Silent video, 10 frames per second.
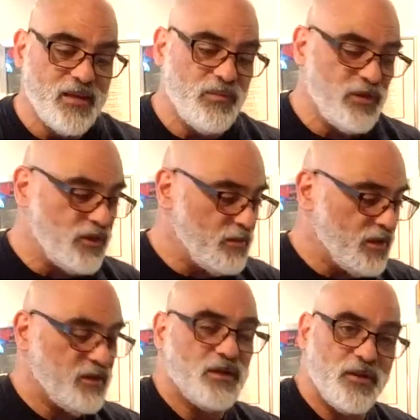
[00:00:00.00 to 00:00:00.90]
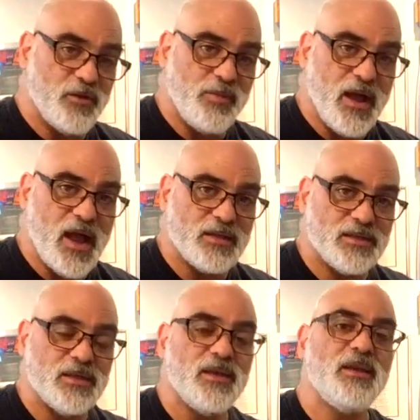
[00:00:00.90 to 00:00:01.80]
put them into other
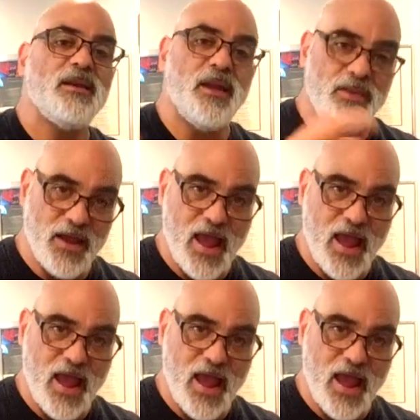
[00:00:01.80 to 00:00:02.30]
pots, and then